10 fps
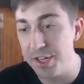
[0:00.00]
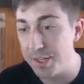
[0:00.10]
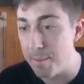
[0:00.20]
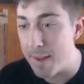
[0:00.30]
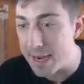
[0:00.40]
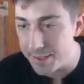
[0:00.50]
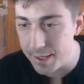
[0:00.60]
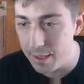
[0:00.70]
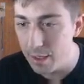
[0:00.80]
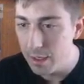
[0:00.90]
is
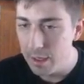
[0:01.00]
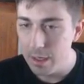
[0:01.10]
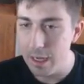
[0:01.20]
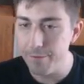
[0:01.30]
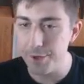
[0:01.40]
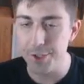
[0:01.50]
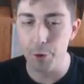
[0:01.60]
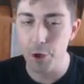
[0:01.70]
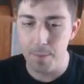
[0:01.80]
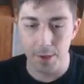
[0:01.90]
amazing. And for
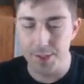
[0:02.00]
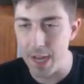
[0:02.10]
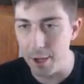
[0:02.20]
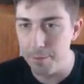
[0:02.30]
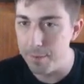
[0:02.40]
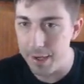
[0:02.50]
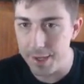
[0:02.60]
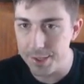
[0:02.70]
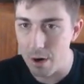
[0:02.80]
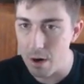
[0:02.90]
Soaker builds, the help
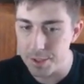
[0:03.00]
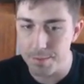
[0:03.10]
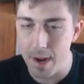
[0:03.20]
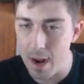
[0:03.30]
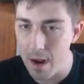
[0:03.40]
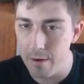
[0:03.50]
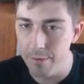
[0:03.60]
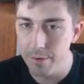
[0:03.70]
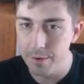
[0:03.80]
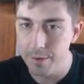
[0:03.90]
is awesome to have.